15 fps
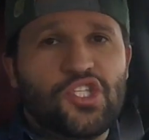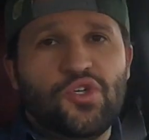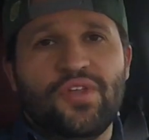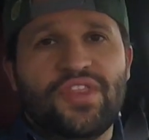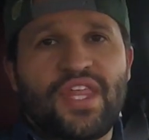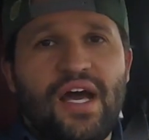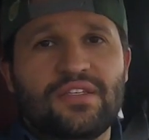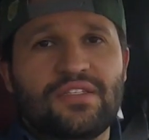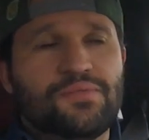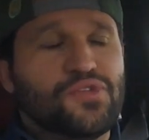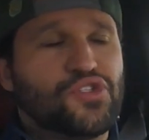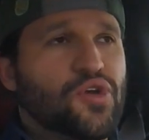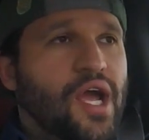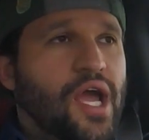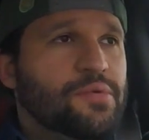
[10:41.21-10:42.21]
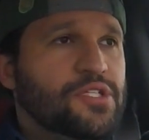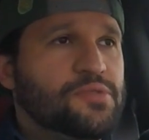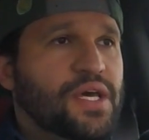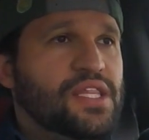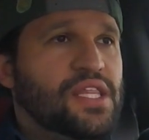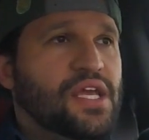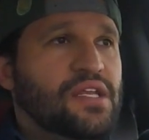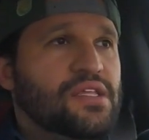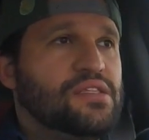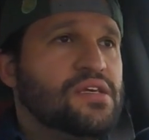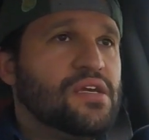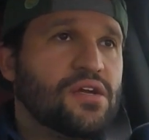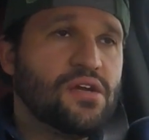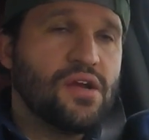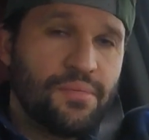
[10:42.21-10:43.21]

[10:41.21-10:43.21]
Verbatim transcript: to a thousand subscribers by the end of the year.